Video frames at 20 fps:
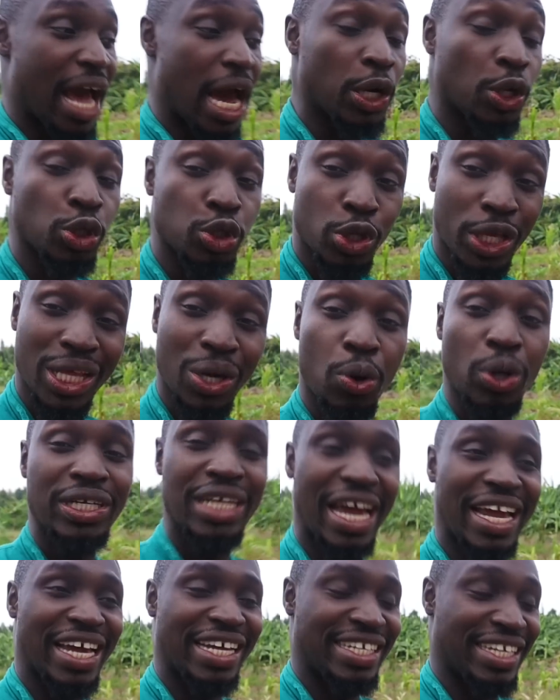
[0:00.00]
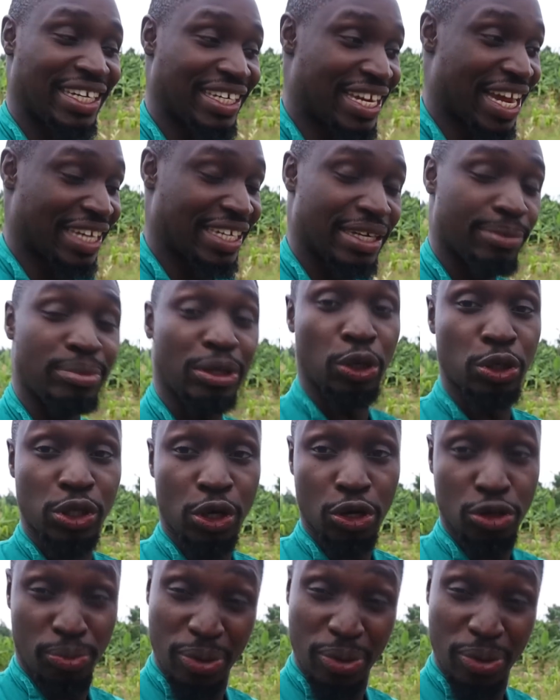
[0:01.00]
and also the water getting dirty because we're